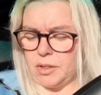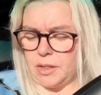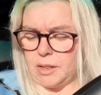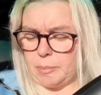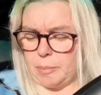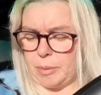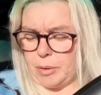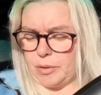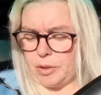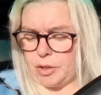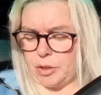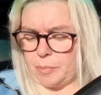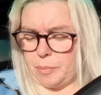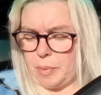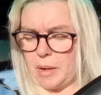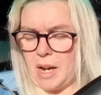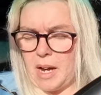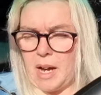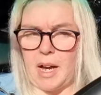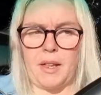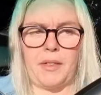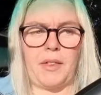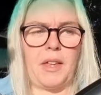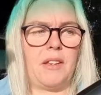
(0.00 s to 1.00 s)
spiritual
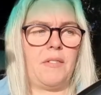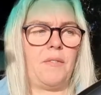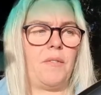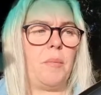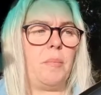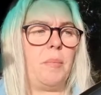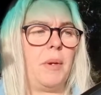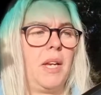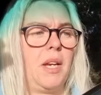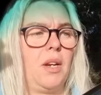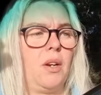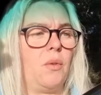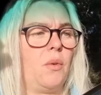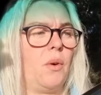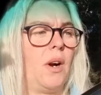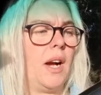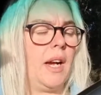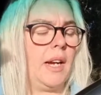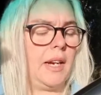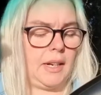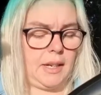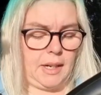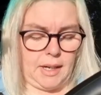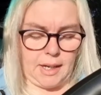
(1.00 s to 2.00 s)
path haven't been
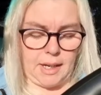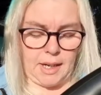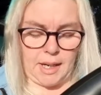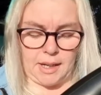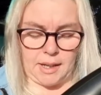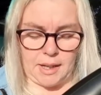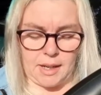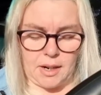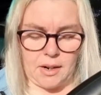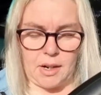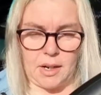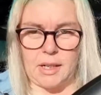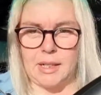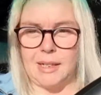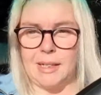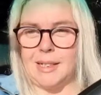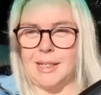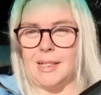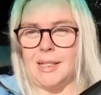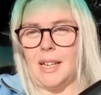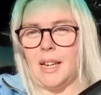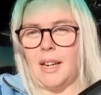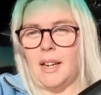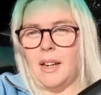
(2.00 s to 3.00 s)
quite clear, then I can
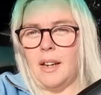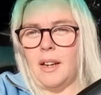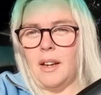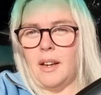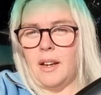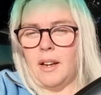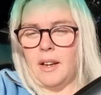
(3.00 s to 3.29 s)
see